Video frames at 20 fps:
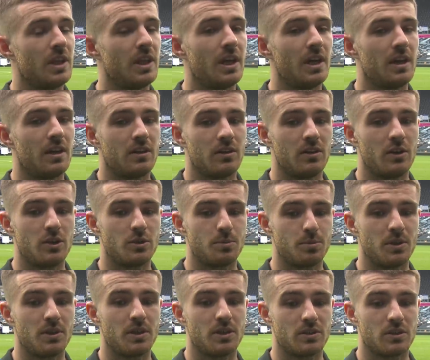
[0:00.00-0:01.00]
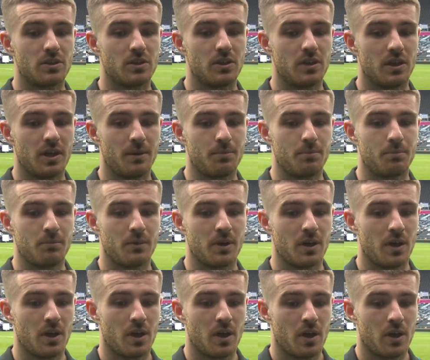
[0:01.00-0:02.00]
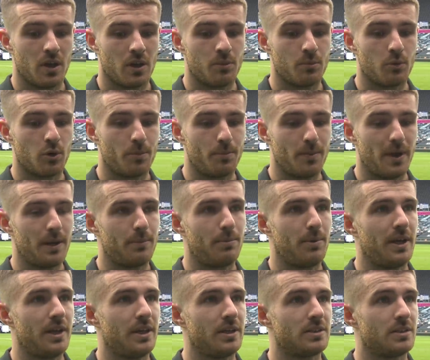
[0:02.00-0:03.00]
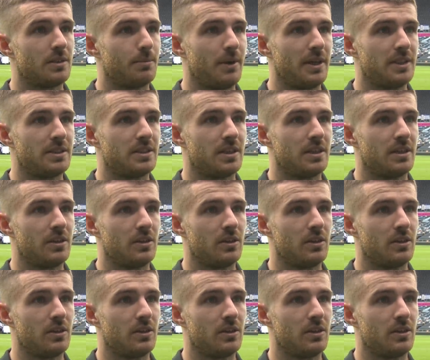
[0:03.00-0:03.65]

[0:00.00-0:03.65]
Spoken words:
Yeah, no, it's good. The more better players, the better.